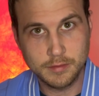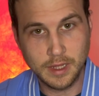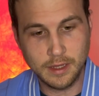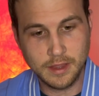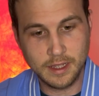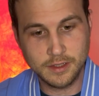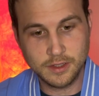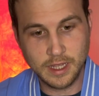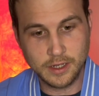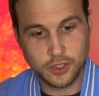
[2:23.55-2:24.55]

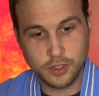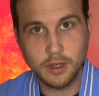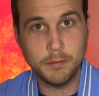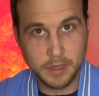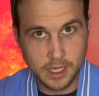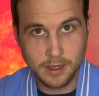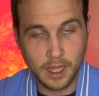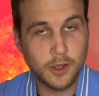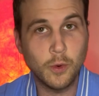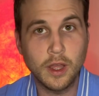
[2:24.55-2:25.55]
That shouldn't be
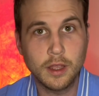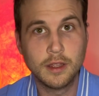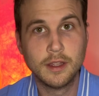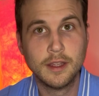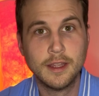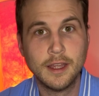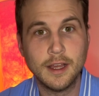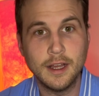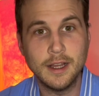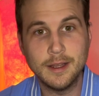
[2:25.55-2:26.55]
anyway.
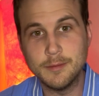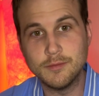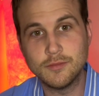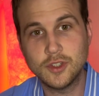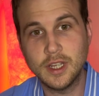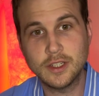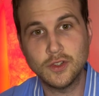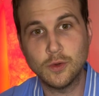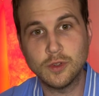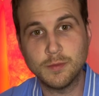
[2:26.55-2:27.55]
She has
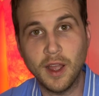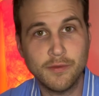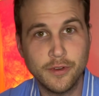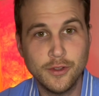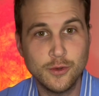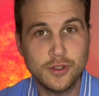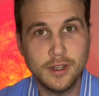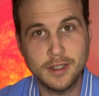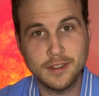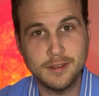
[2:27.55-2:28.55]
no respect for you. She
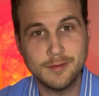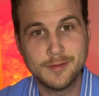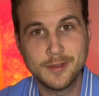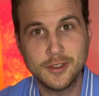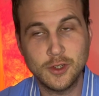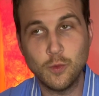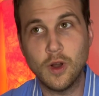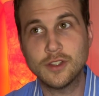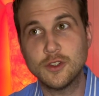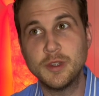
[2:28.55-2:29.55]
doesn't. She
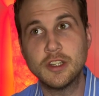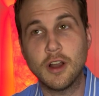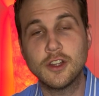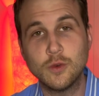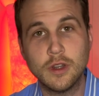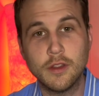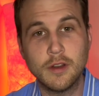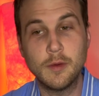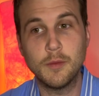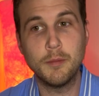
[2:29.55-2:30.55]
wants to be talking to
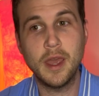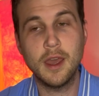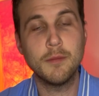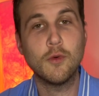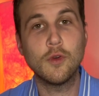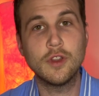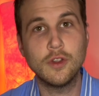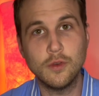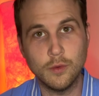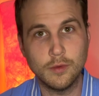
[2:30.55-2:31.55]
another man more than
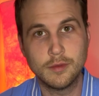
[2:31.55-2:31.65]
you.